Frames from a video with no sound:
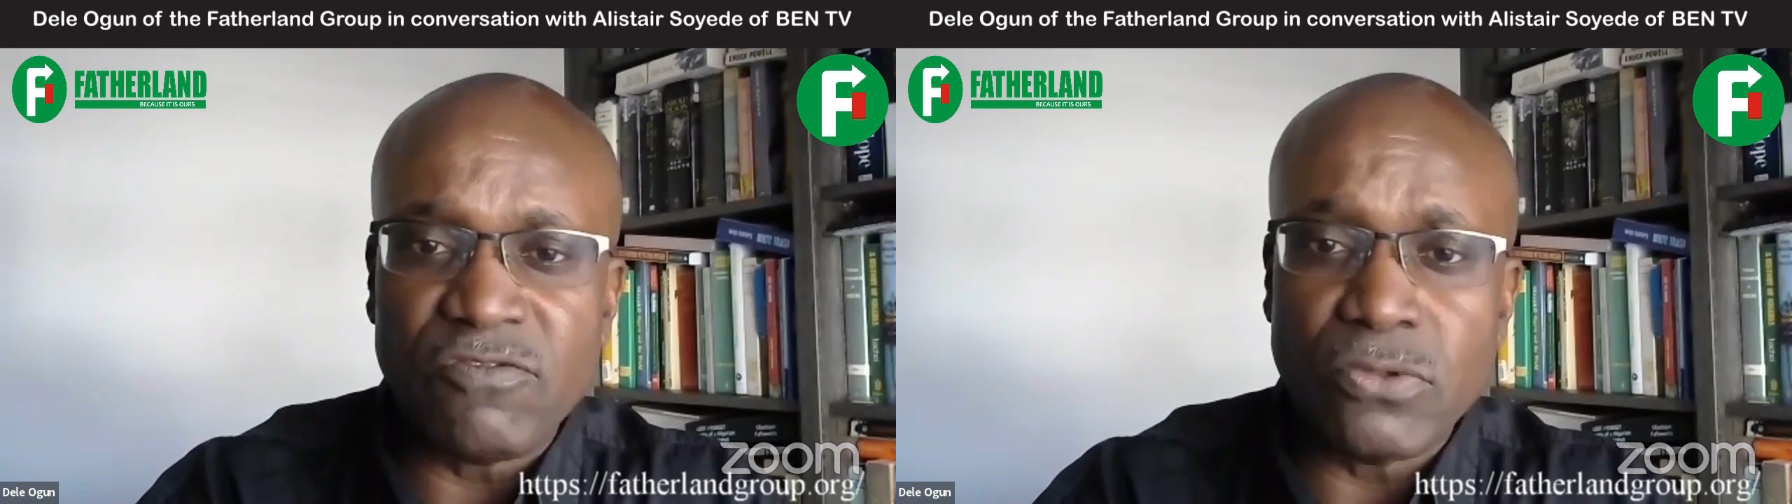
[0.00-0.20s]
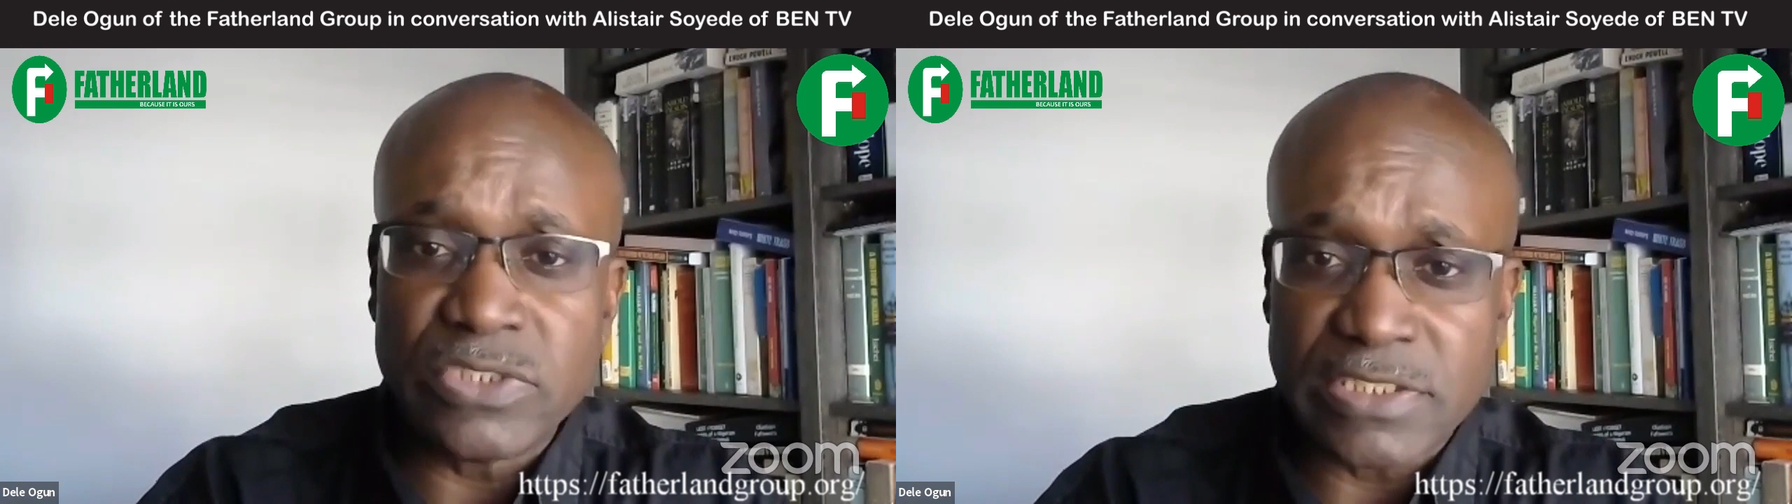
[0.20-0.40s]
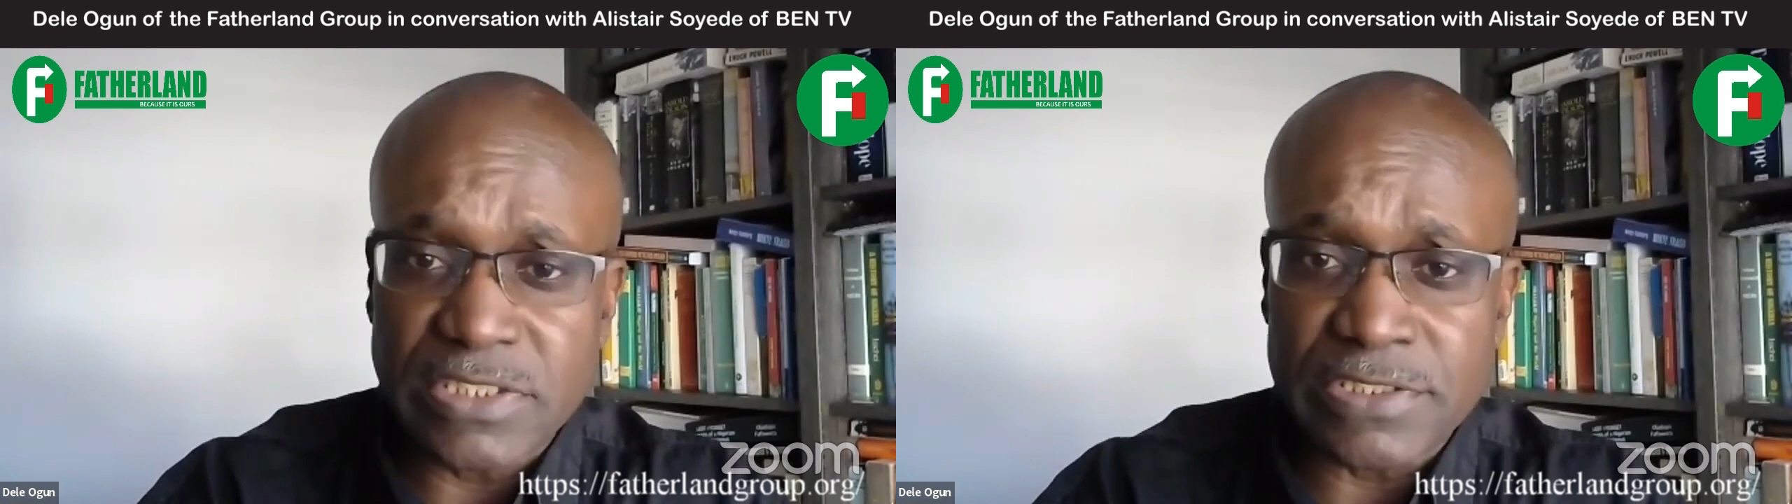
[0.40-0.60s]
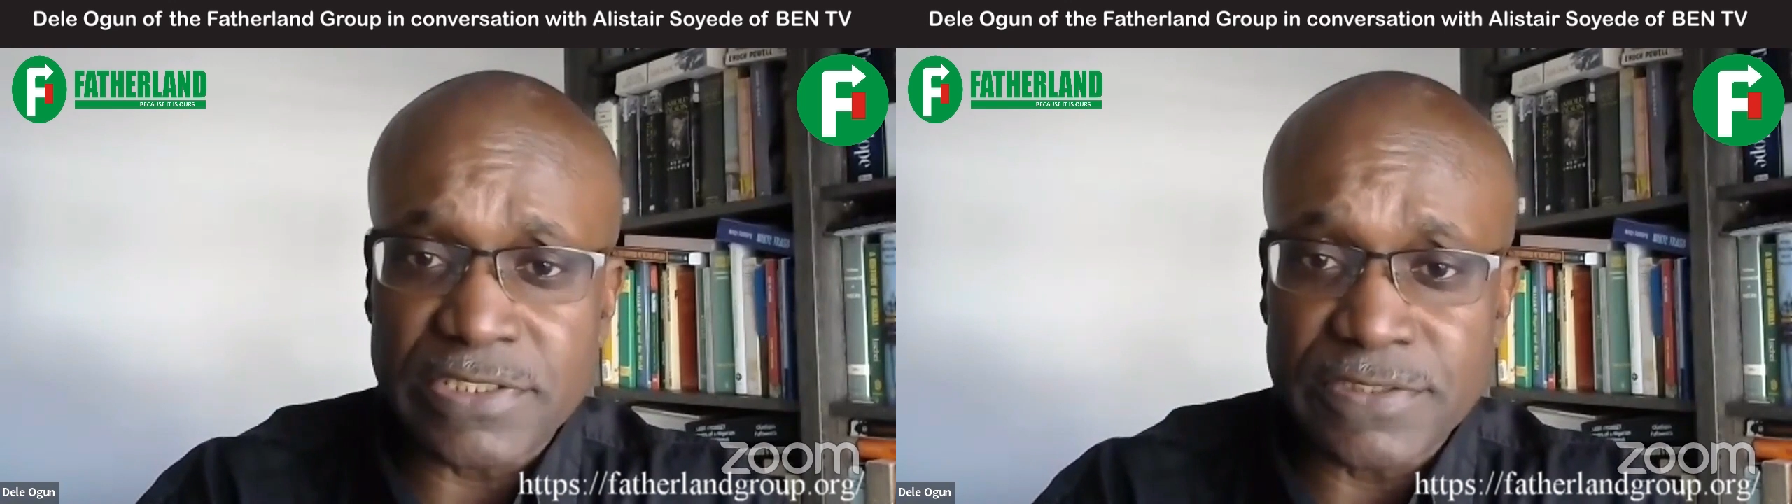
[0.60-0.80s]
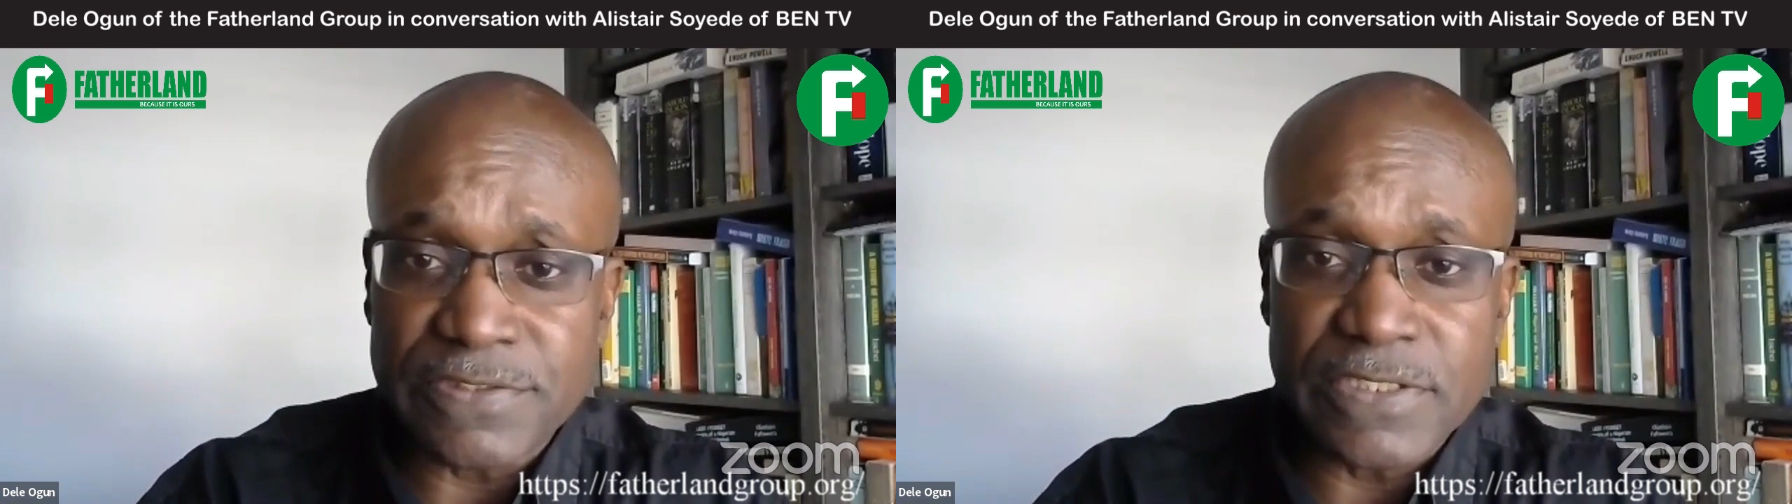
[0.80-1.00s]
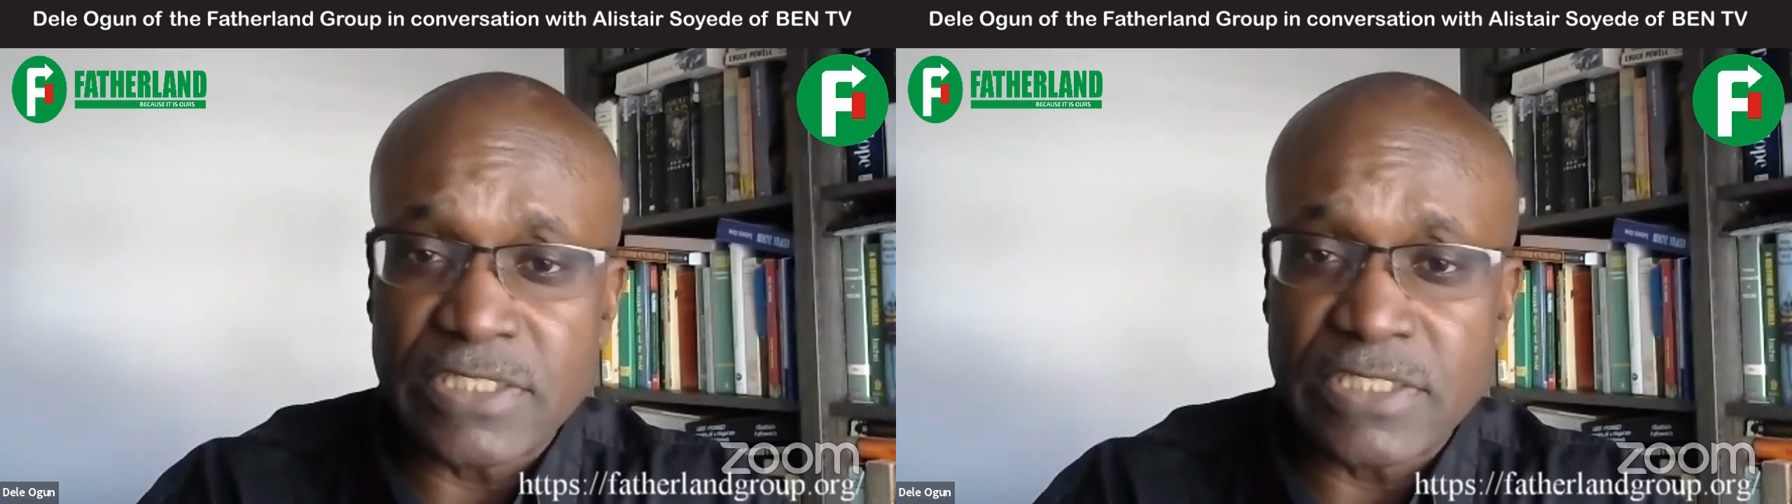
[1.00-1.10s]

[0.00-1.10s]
a false existence.